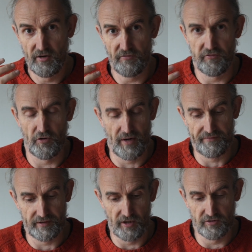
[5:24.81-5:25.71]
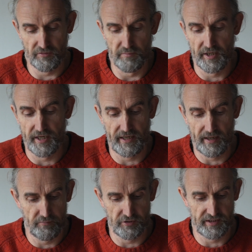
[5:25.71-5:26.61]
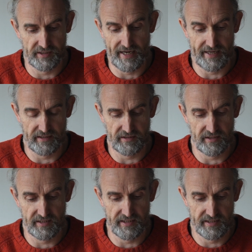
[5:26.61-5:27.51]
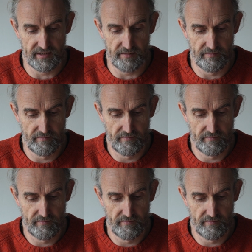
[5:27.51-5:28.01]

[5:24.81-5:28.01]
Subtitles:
through having loads of money and putting that into the system.